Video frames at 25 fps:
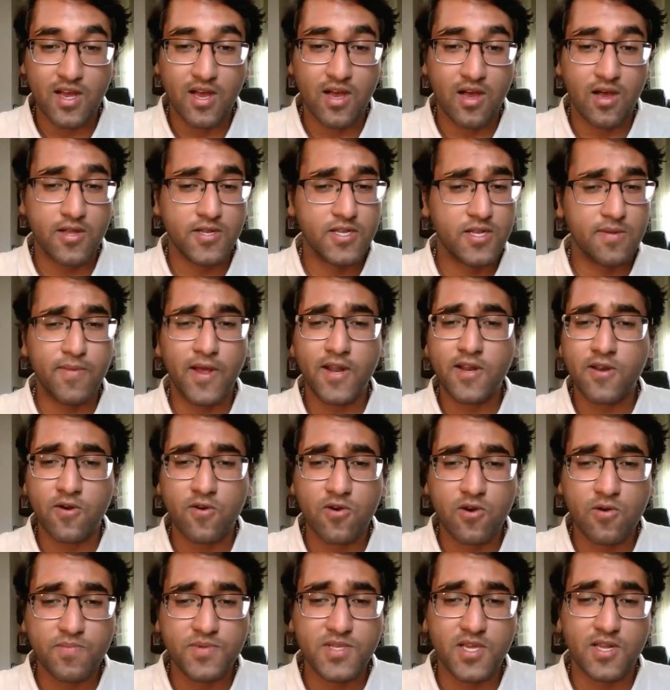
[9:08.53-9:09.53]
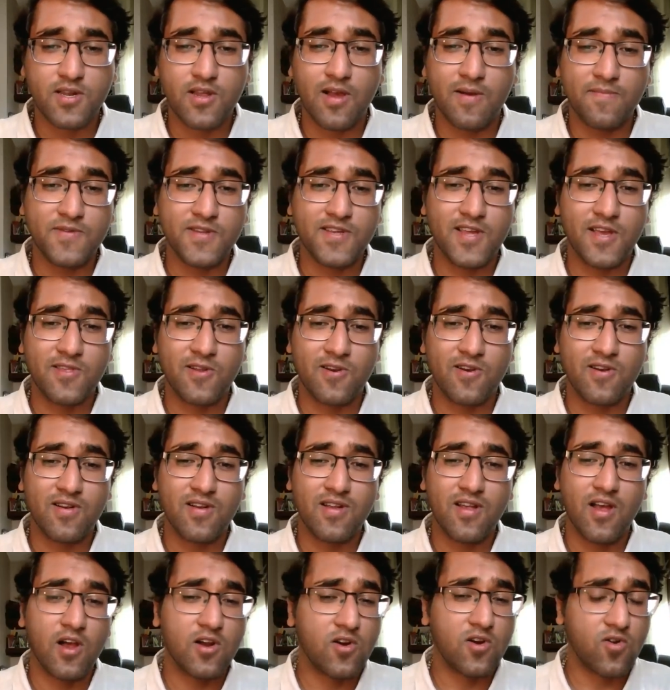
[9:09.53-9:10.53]
Uh, Tibetan groups had come together
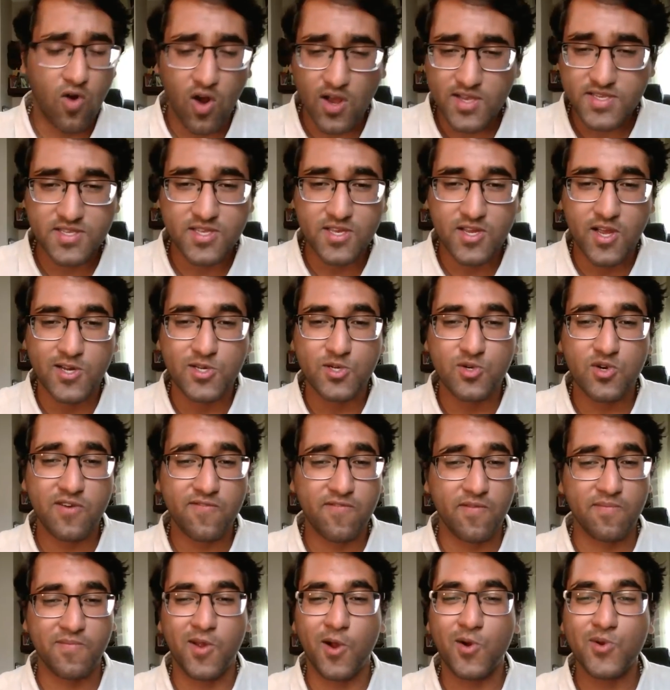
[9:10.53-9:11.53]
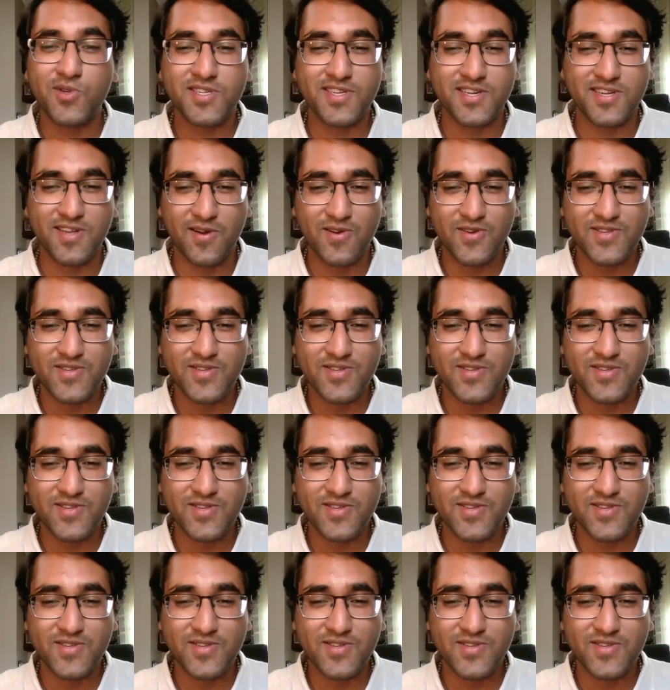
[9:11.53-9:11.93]
across the country from coast to mm-hmm.